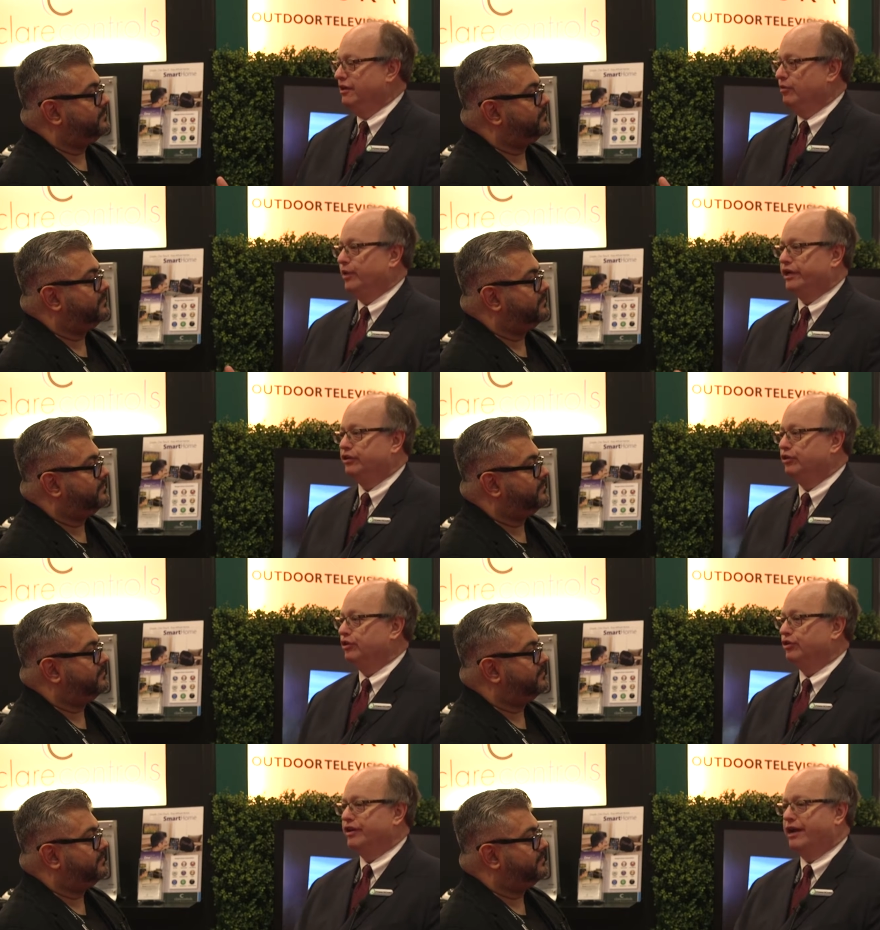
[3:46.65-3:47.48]
Speaker 1: We can do
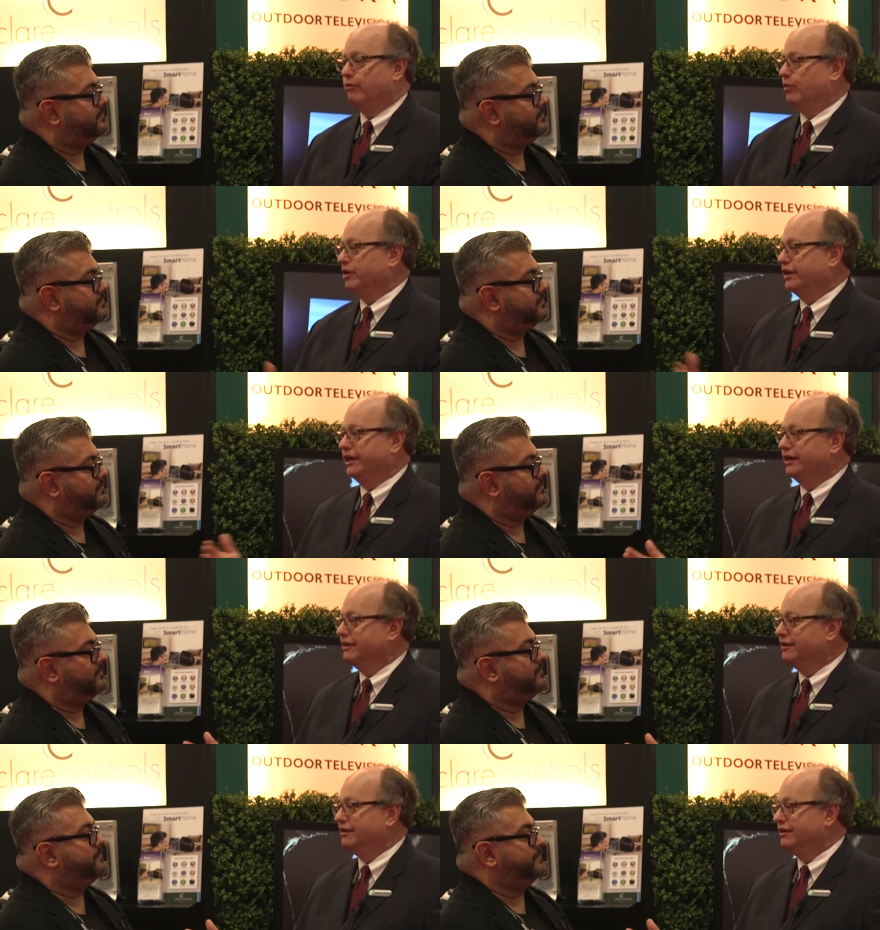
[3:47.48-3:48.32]
your
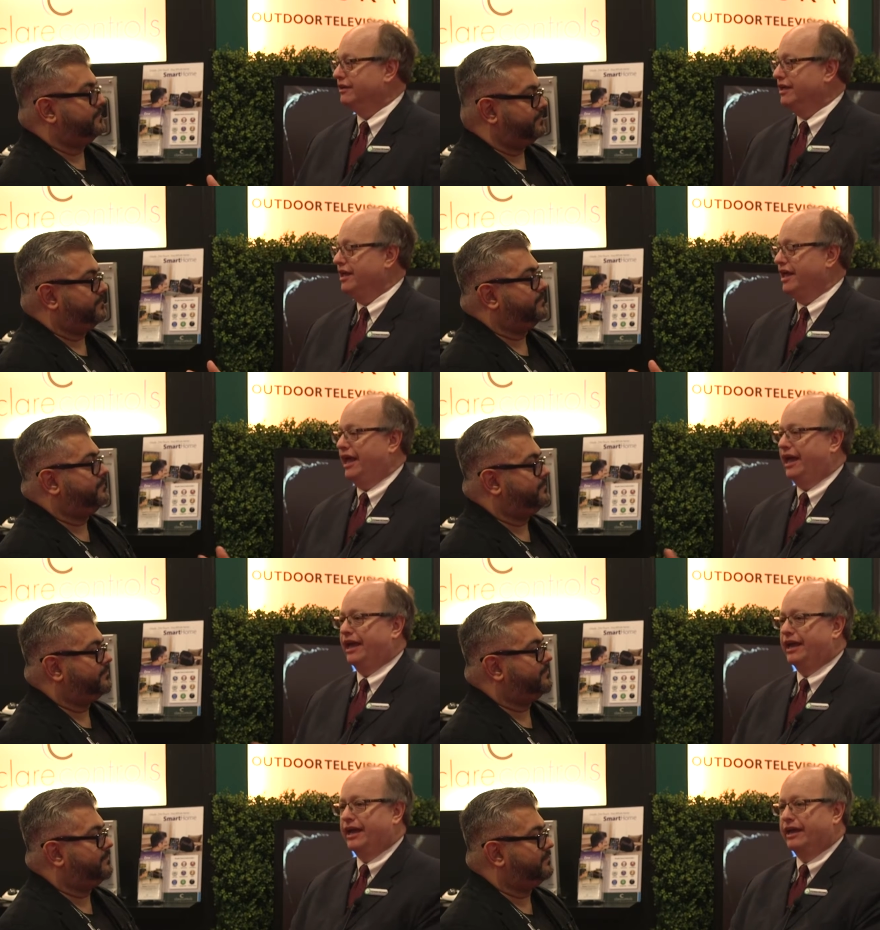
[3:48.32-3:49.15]
networking
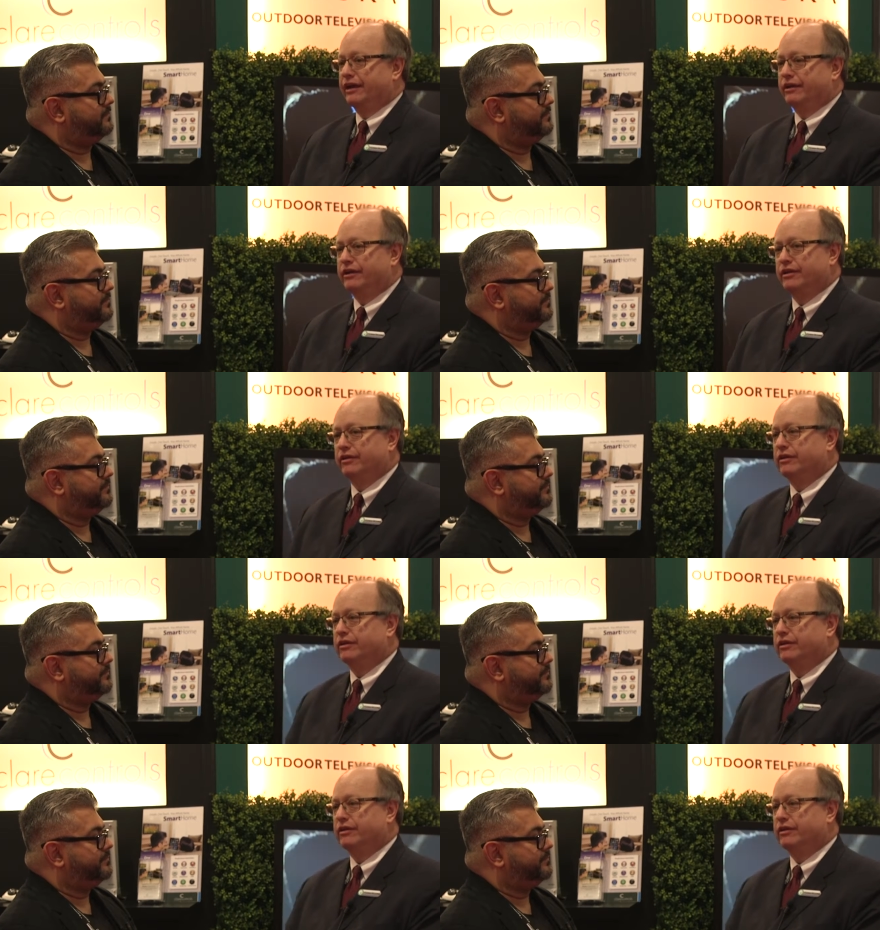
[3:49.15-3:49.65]
and